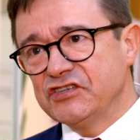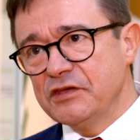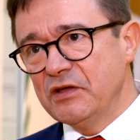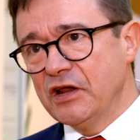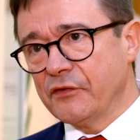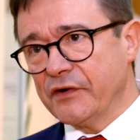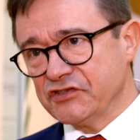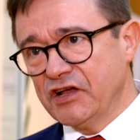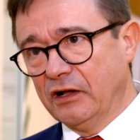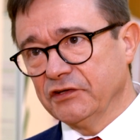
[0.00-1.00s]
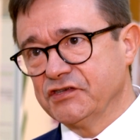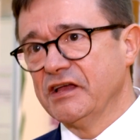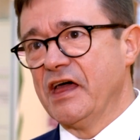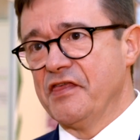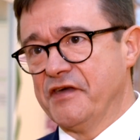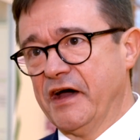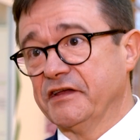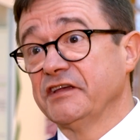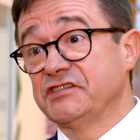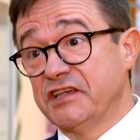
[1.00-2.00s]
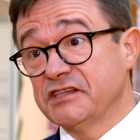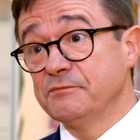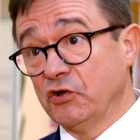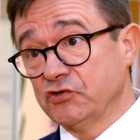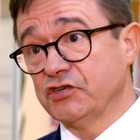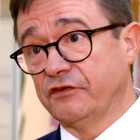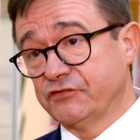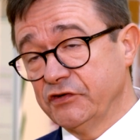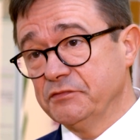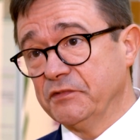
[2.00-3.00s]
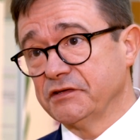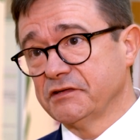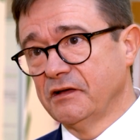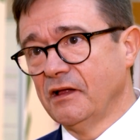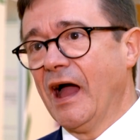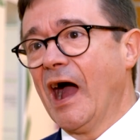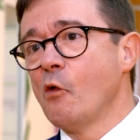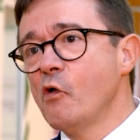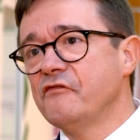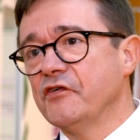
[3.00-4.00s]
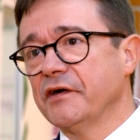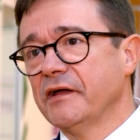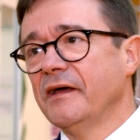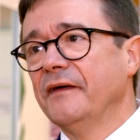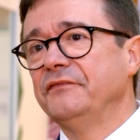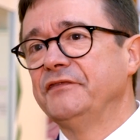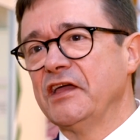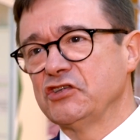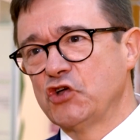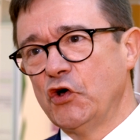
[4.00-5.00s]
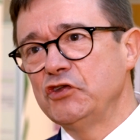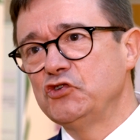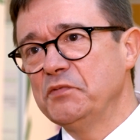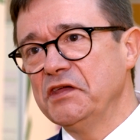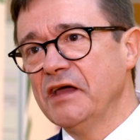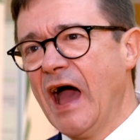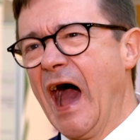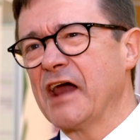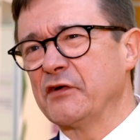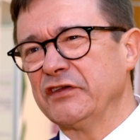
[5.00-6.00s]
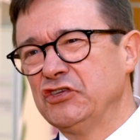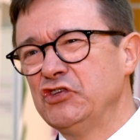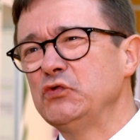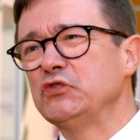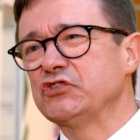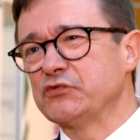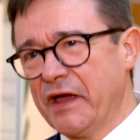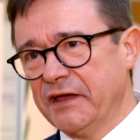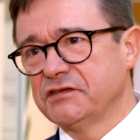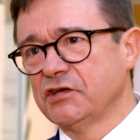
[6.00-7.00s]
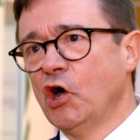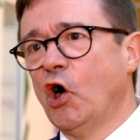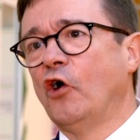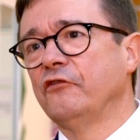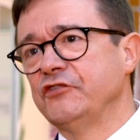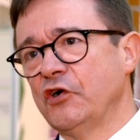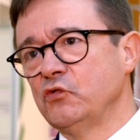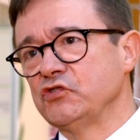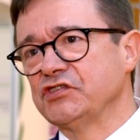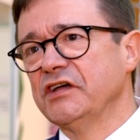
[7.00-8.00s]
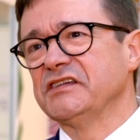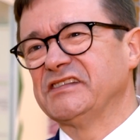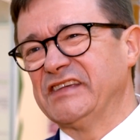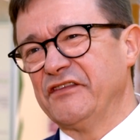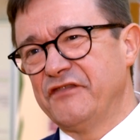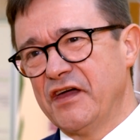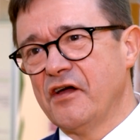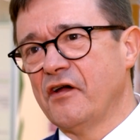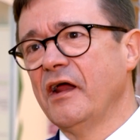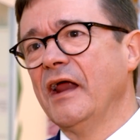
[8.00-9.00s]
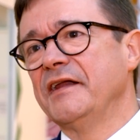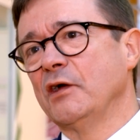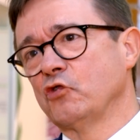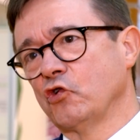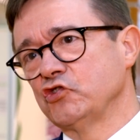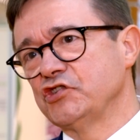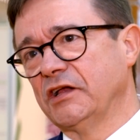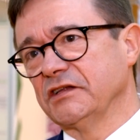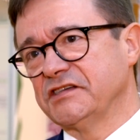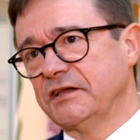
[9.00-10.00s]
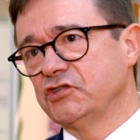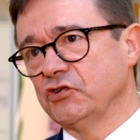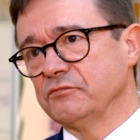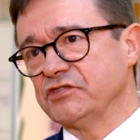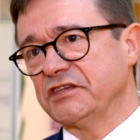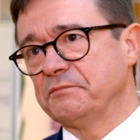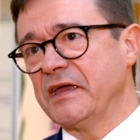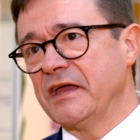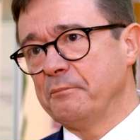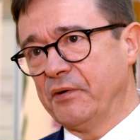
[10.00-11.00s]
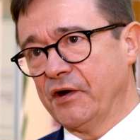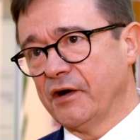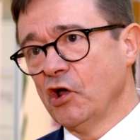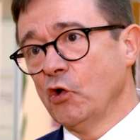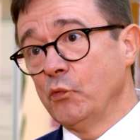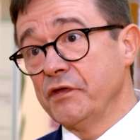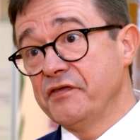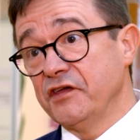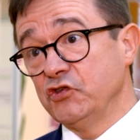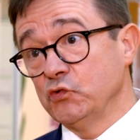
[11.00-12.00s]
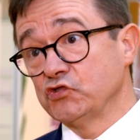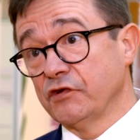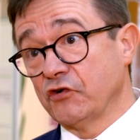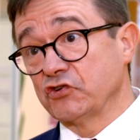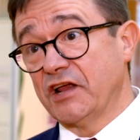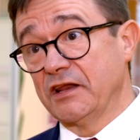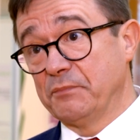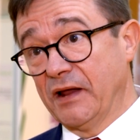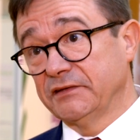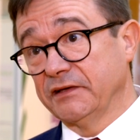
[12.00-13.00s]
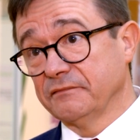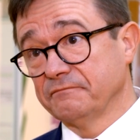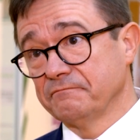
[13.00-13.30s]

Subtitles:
similar results that 6 months of treatment. However, there's going to be a reduced rate of those severe neurological symptoms that may appear with the use of oxaliplatin.